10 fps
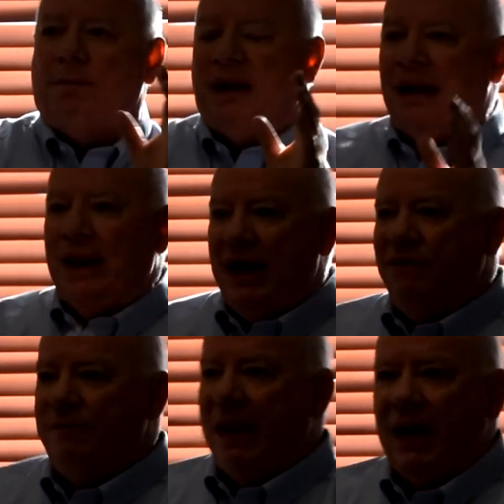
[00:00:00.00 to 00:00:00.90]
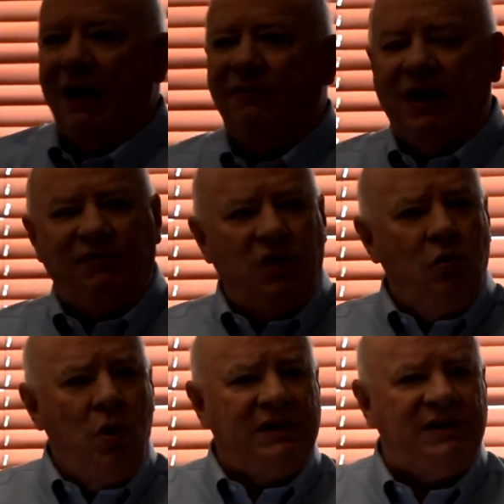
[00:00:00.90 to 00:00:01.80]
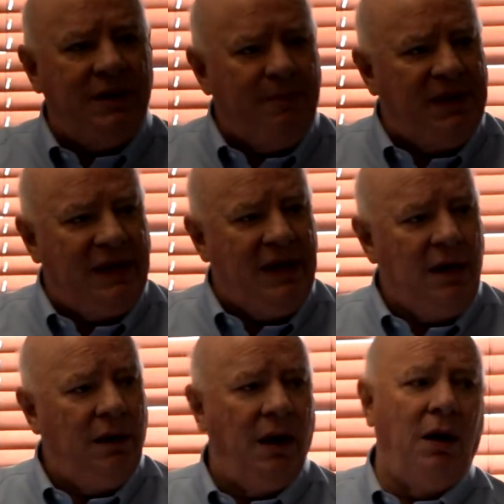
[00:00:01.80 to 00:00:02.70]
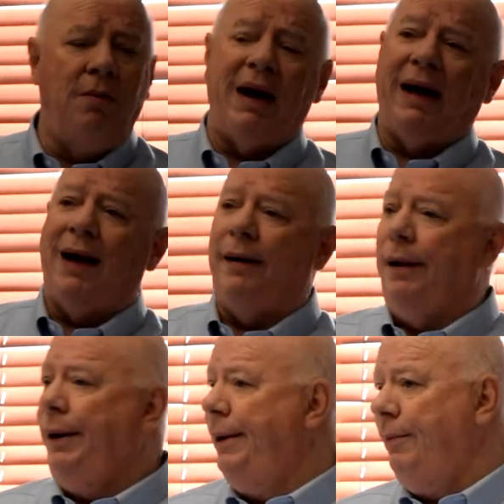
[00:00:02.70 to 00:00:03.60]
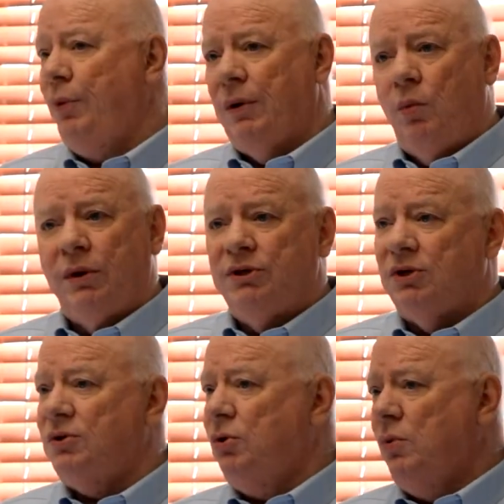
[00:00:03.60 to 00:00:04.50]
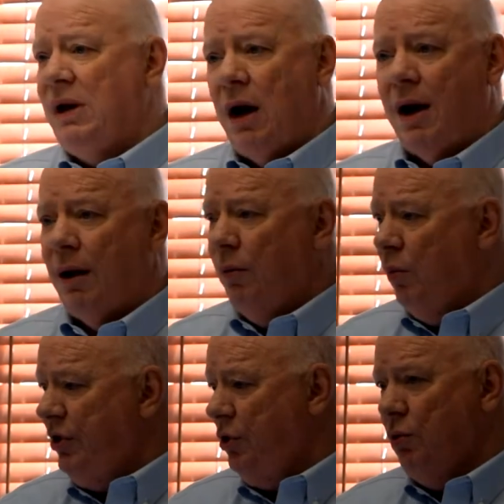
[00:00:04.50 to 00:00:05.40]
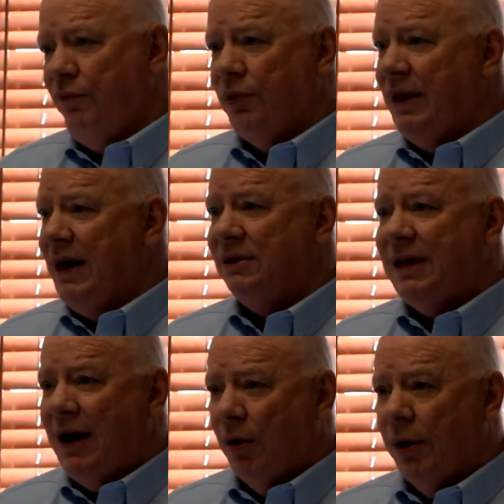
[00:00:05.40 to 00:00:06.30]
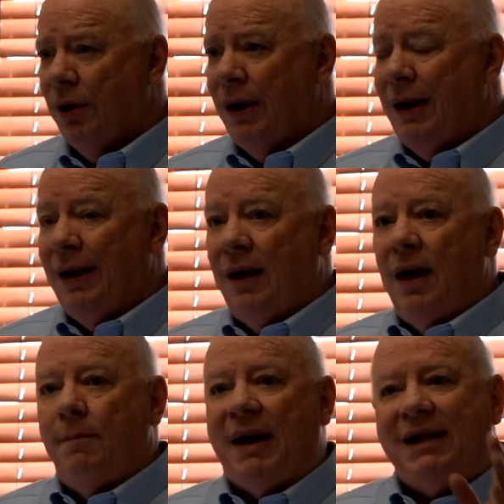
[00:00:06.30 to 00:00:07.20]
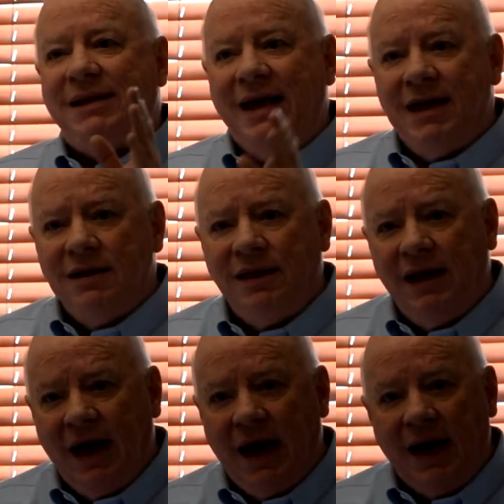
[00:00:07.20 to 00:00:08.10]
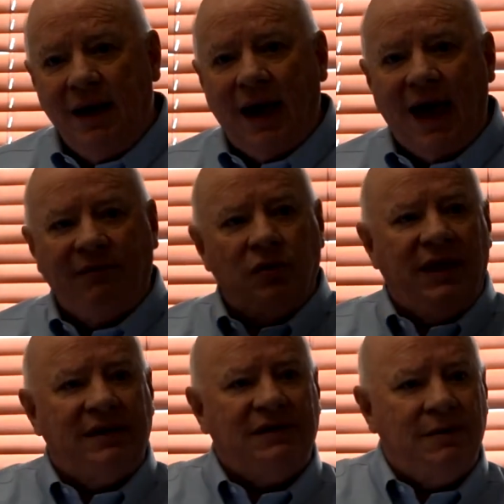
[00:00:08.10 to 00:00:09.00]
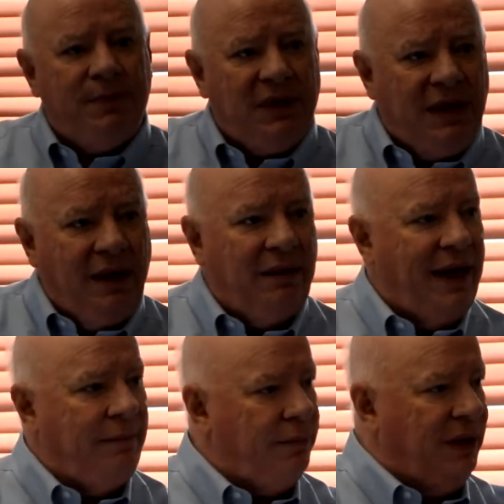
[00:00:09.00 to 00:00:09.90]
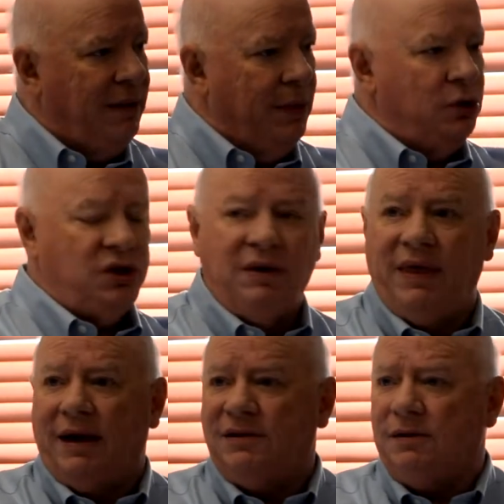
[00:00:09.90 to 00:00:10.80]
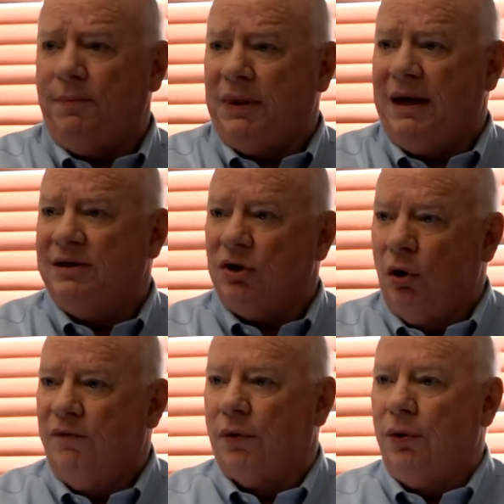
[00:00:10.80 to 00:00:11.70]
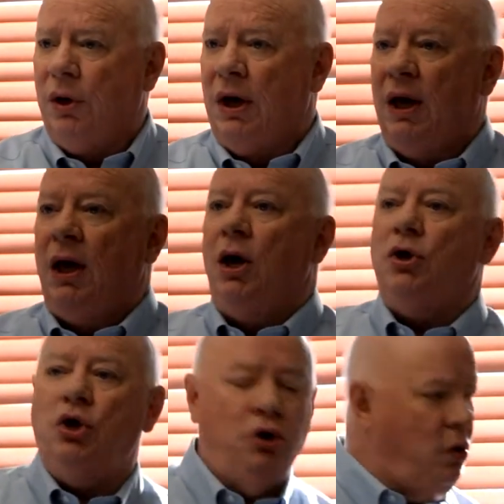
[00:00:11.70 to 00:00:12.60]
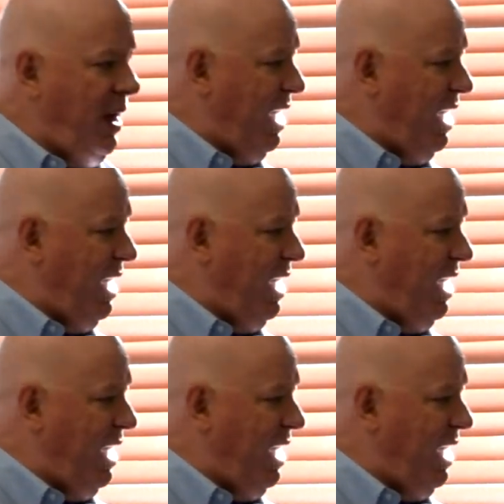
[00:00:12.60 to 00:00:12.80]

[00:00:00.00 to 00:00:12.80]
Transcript: believe me, if you want sympathy, oh my God, we'll just ooh and ah with you for the next hour. But at the end of the day, after that sympathy, the emotion of that sympathy is over, you